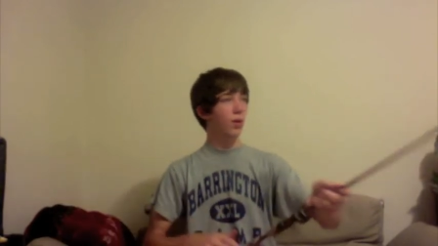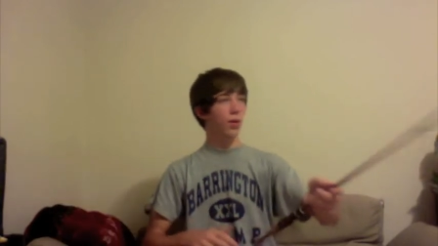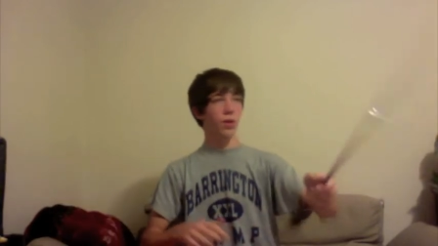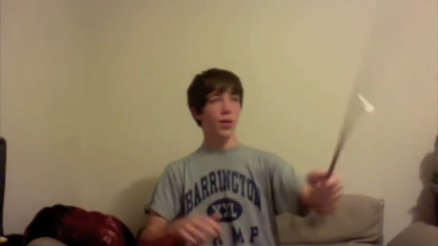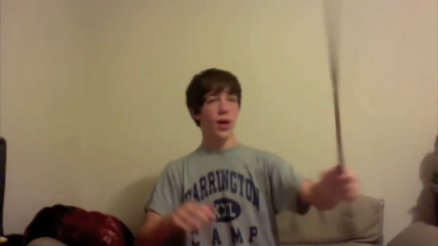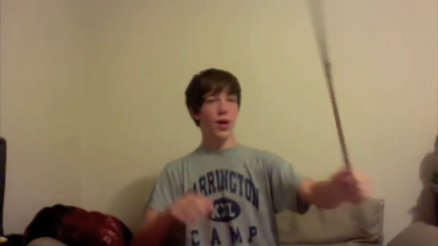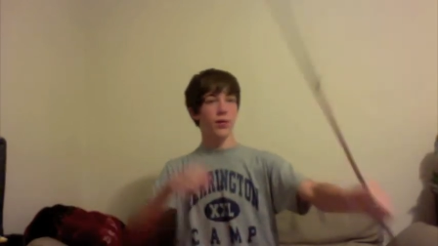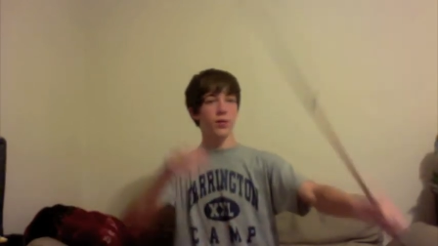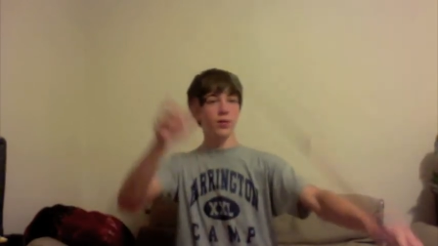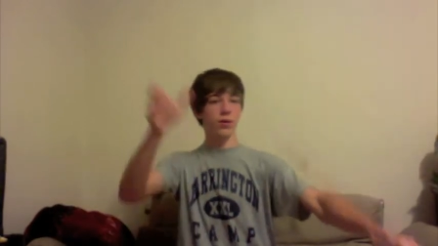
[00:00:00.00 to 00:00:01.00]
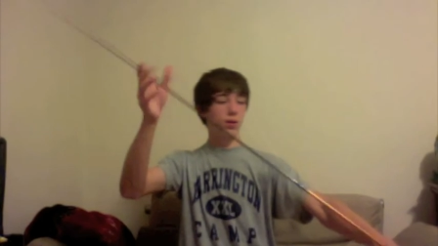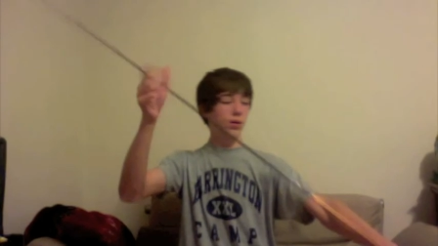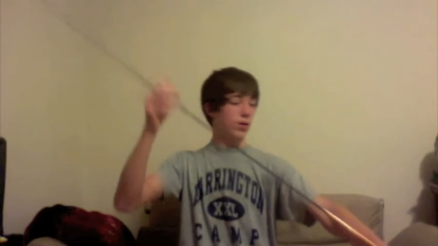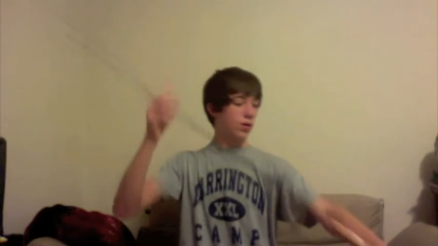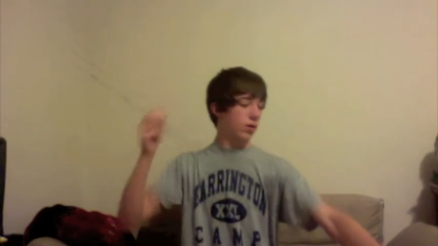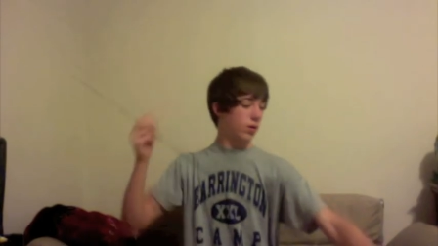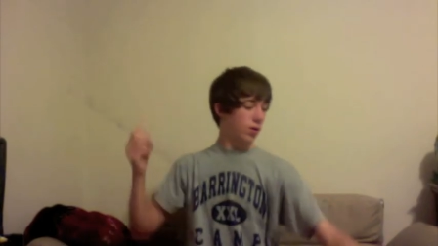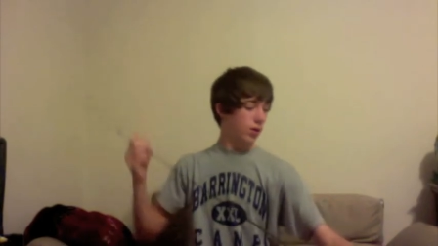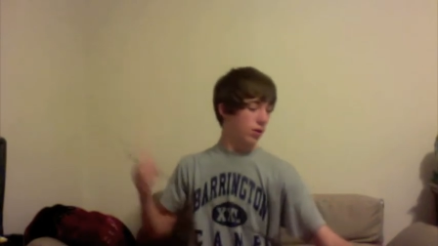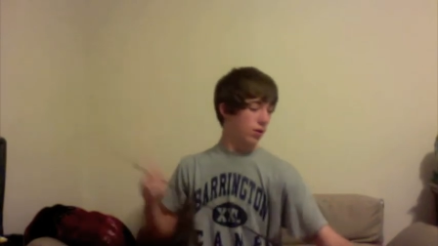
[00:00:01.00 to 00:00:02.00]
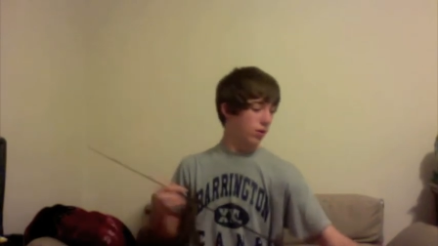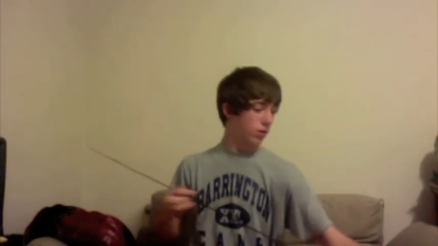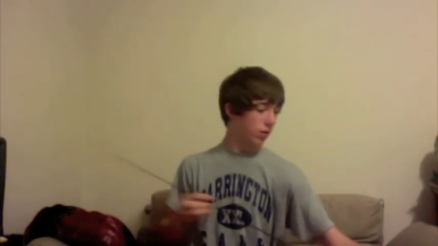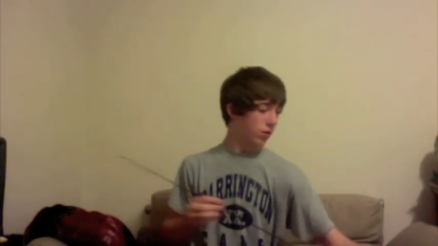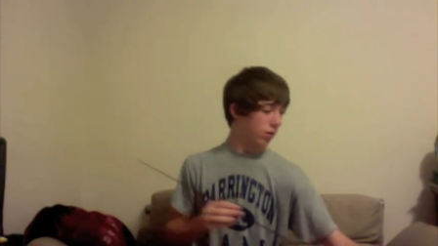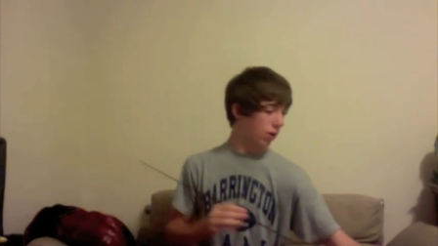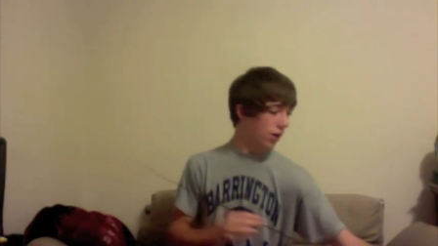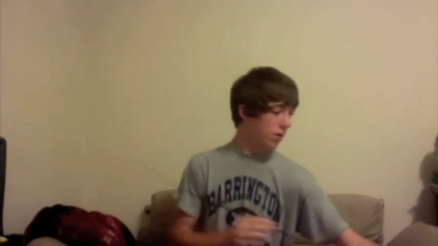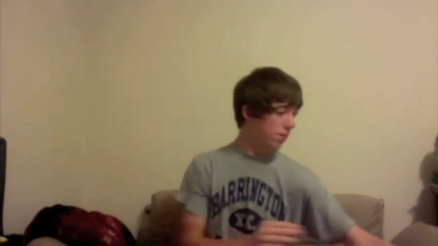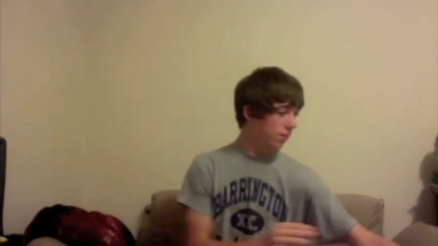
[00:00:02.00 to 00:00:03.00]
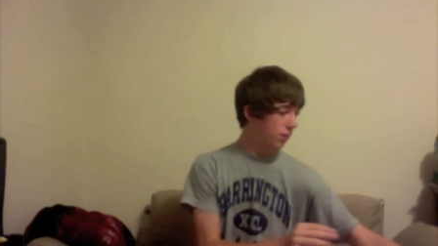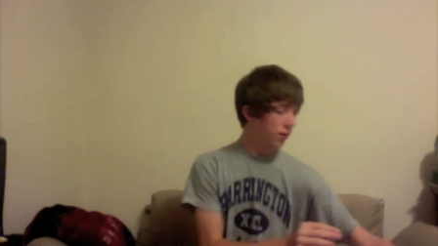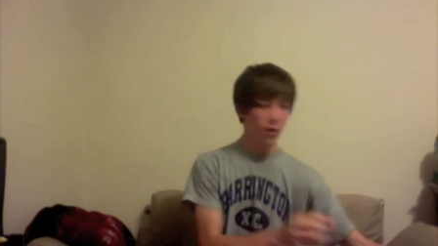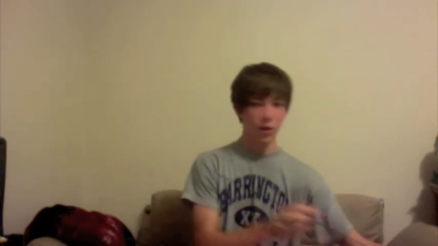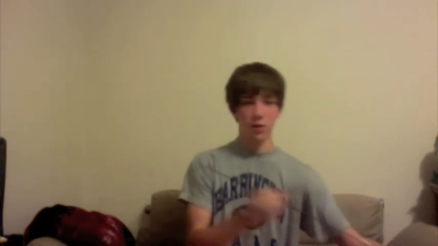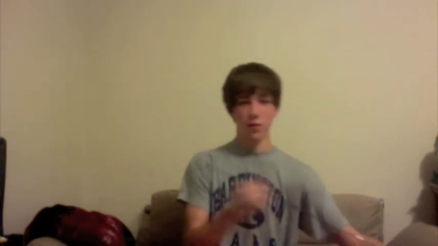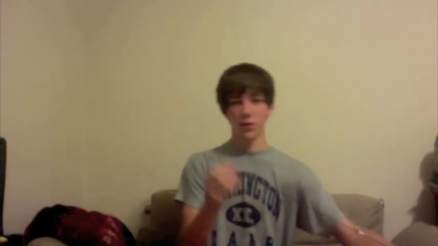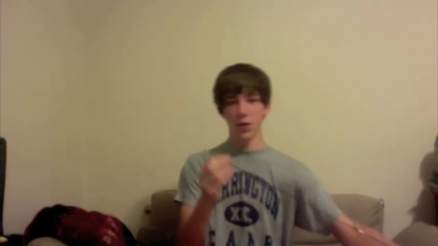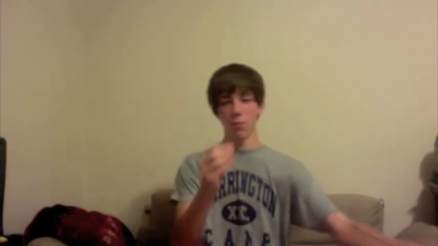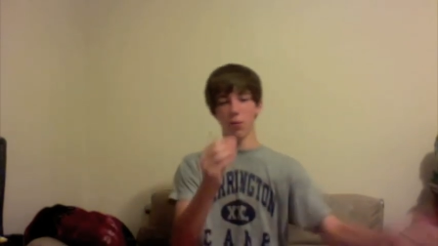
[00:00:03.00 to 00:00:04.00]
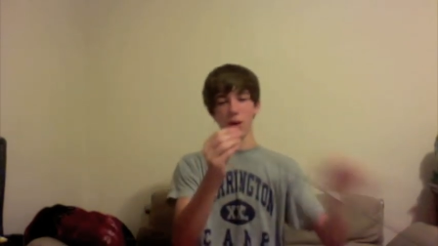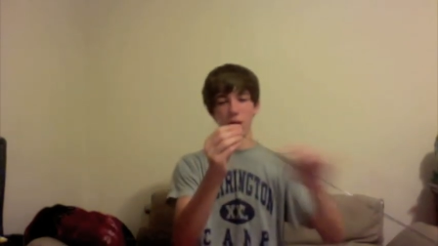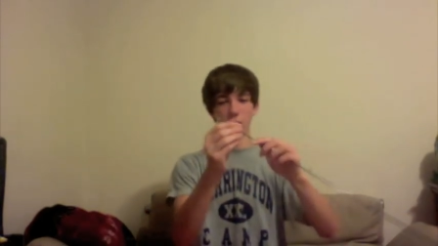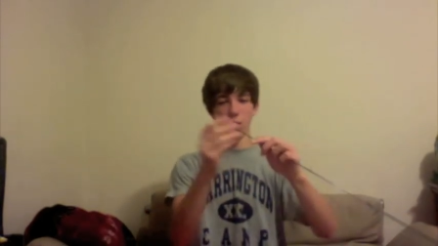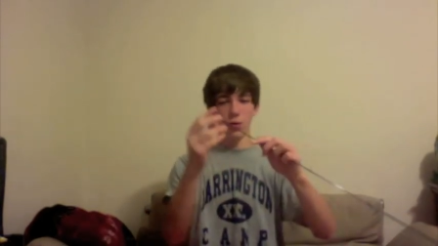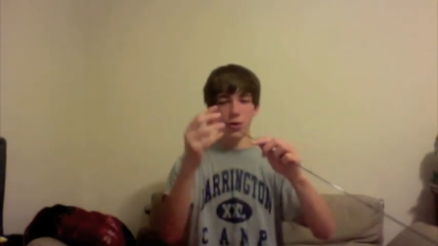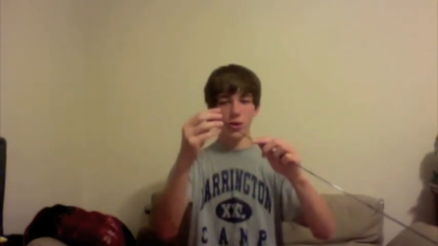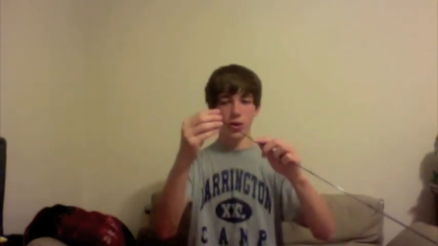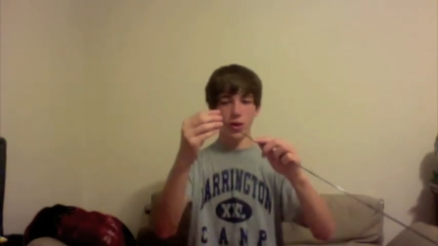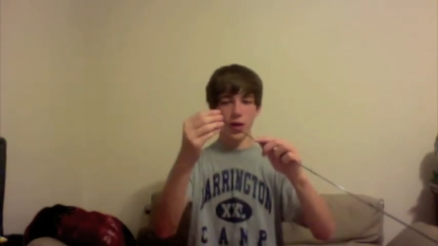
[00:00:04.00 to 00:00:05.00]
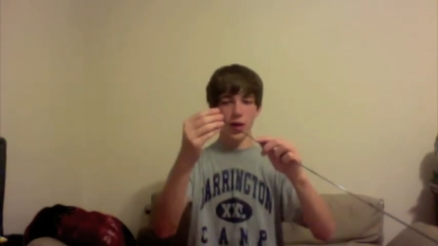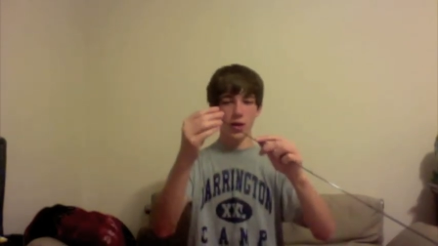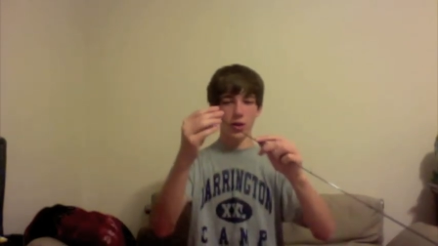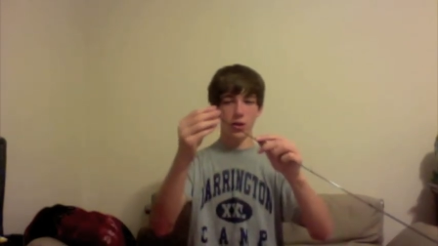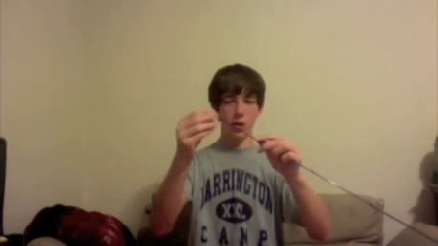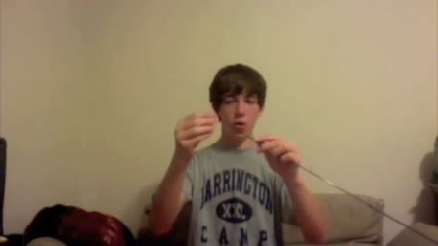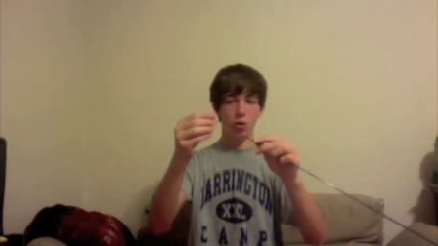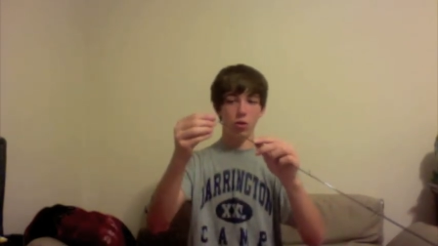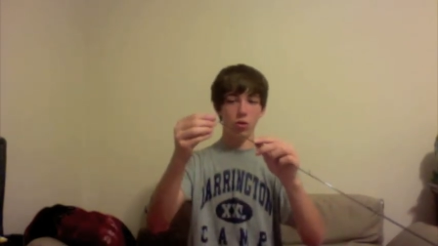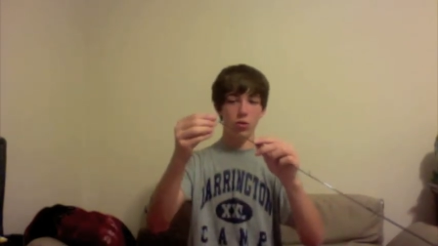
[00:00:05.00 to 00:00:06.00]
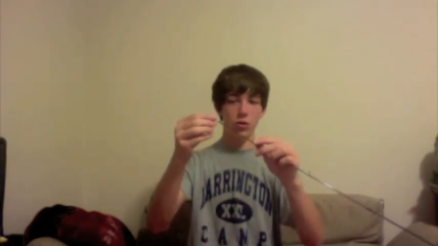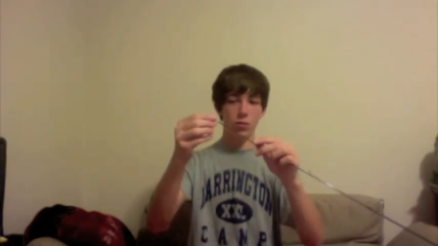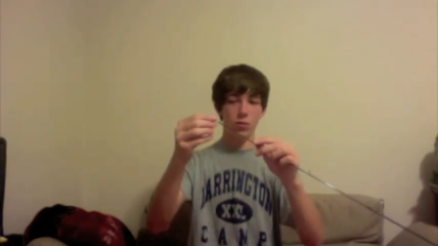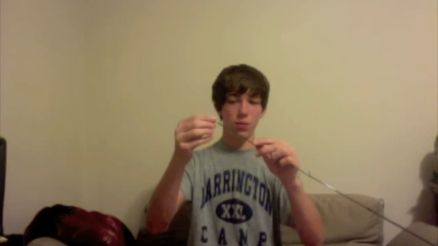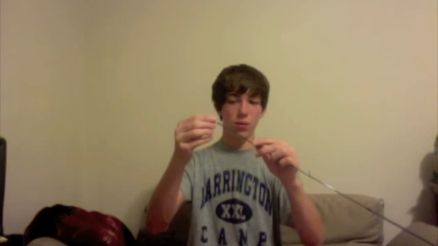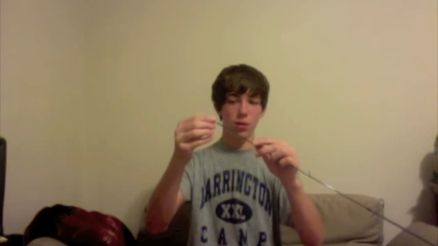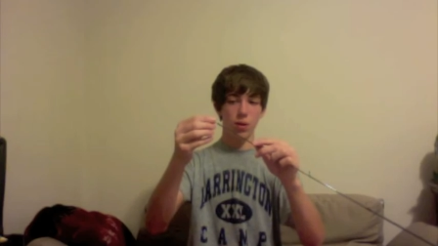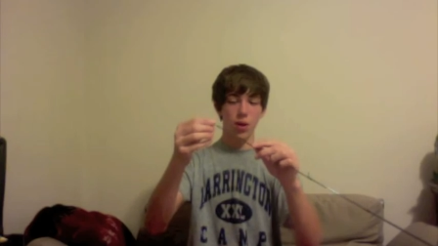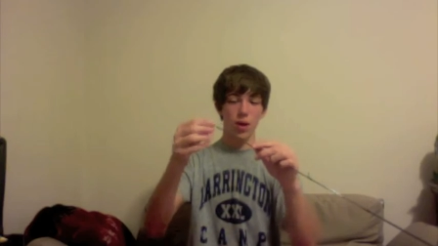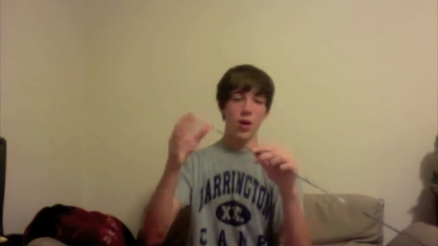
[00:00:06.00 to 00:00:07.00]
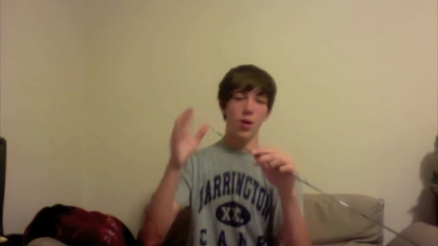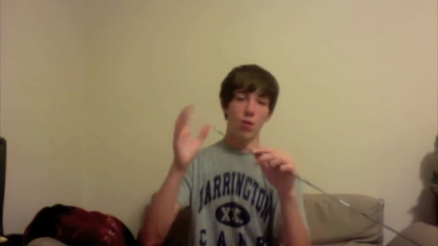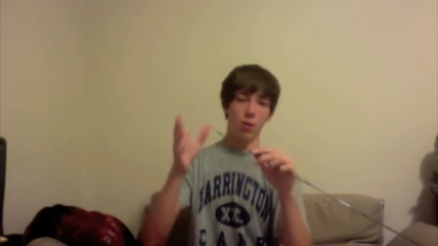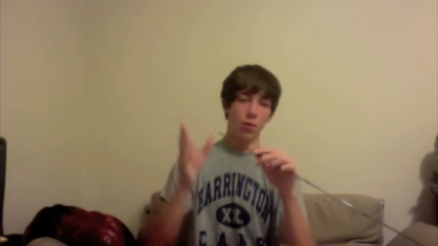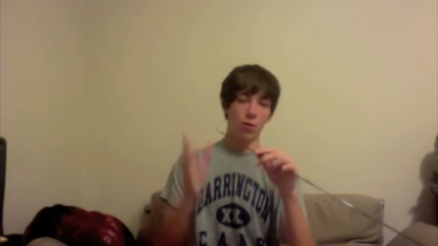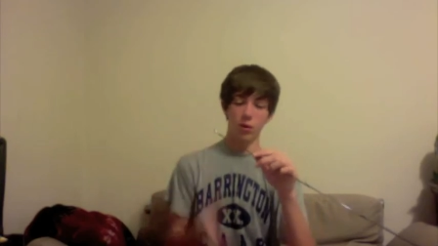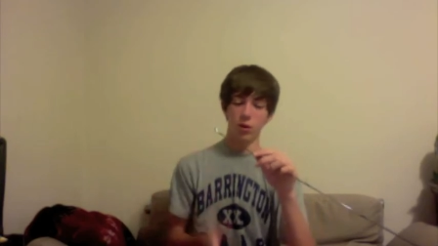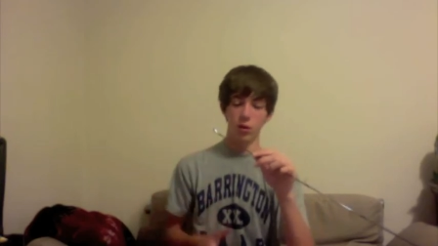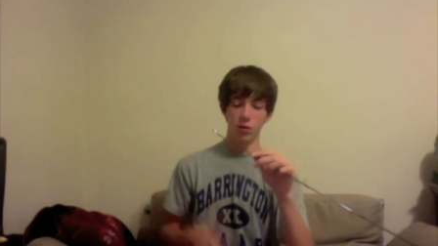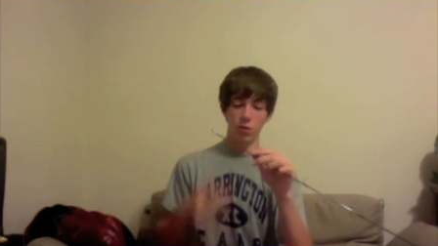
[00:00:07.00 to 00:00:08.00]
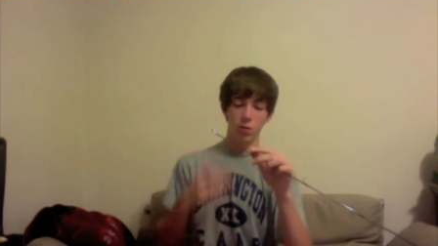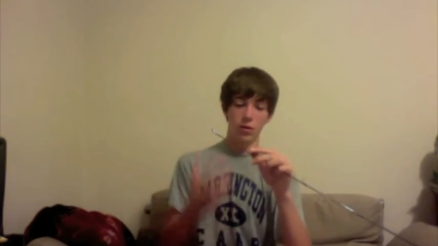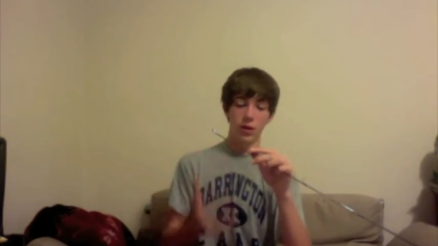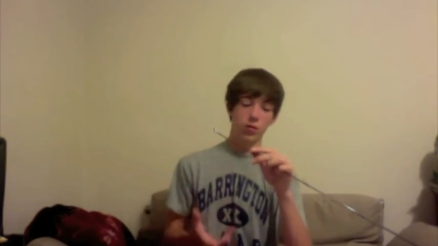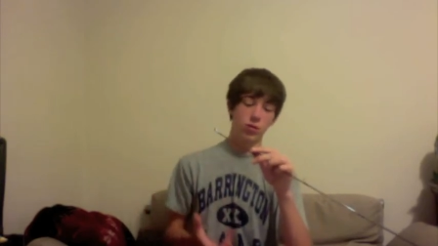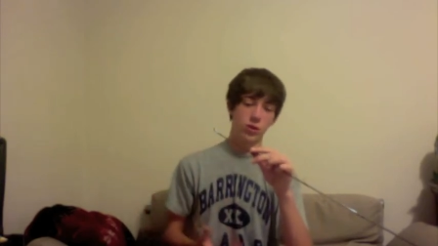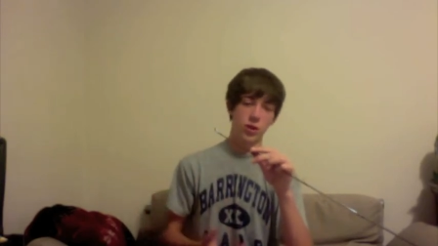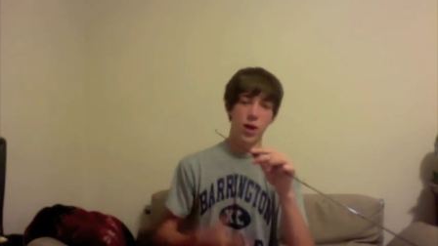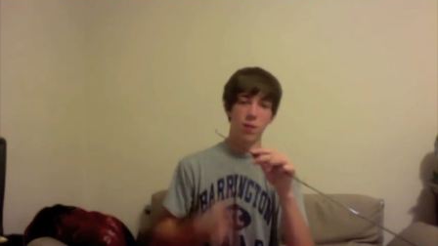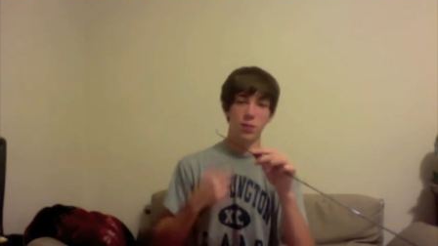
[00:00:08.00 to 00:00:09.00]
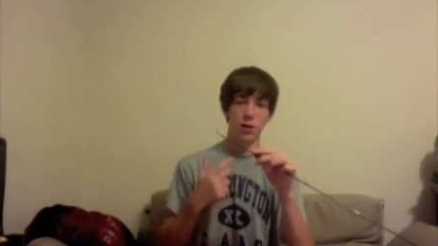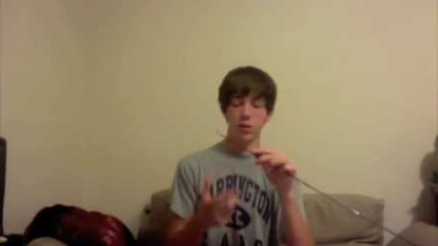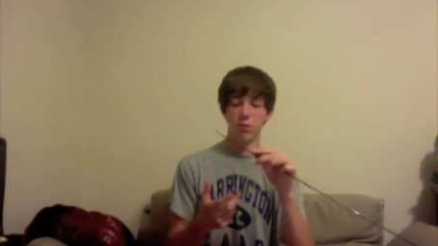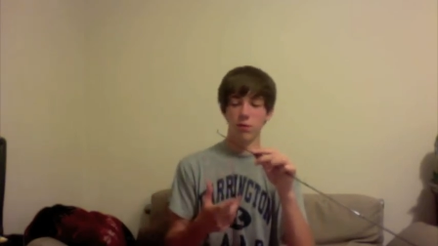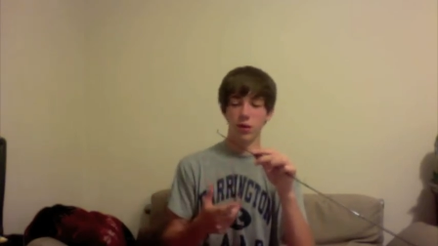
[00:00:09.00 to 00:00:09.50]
that is concerning is the tip right here, which actually is a little loose. And what I'm going to do is I'm going to take it to a shop, get them